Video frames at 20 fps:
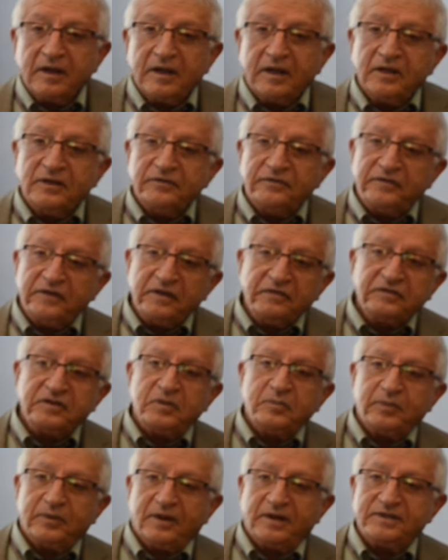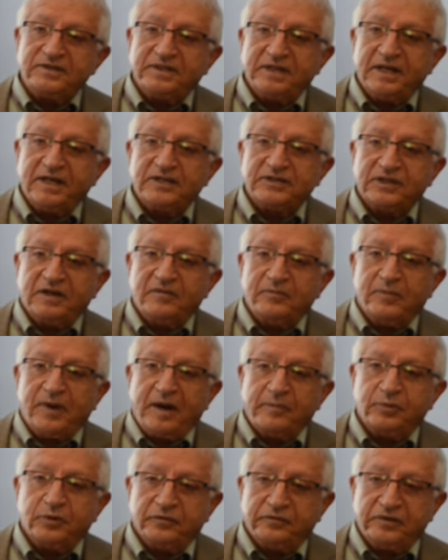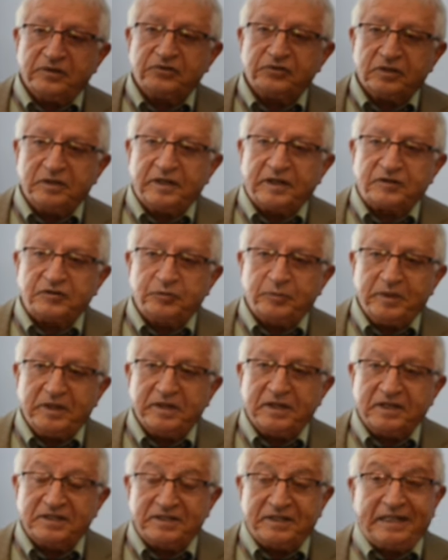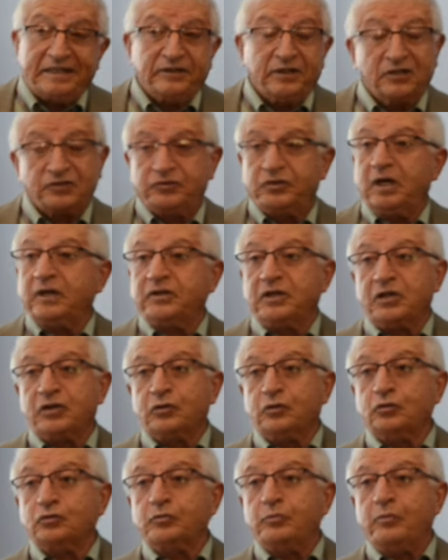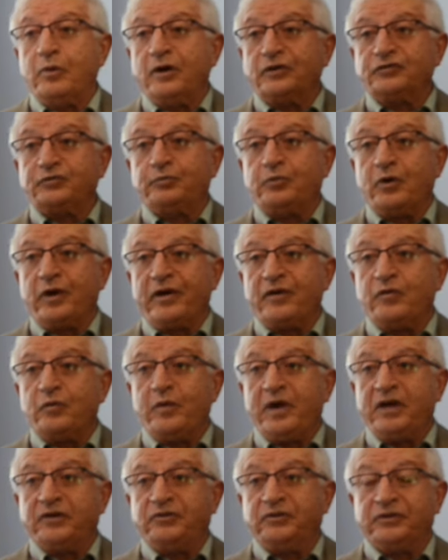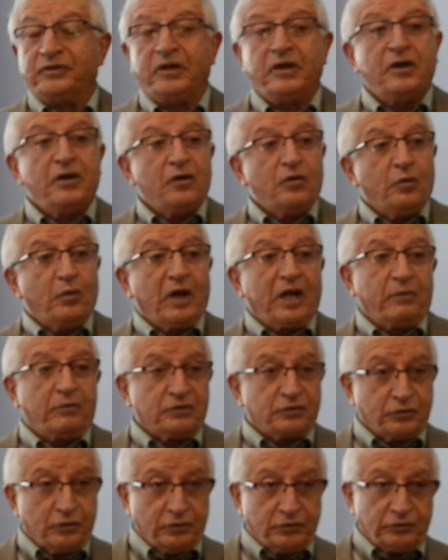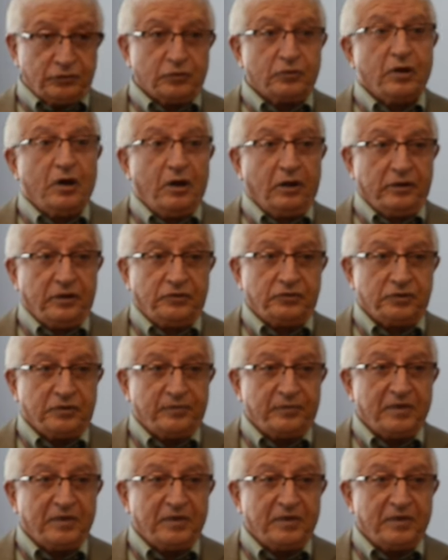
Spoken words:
In 50 plus years of my professional experience, that does not include Bosco and Wager while I was going to college.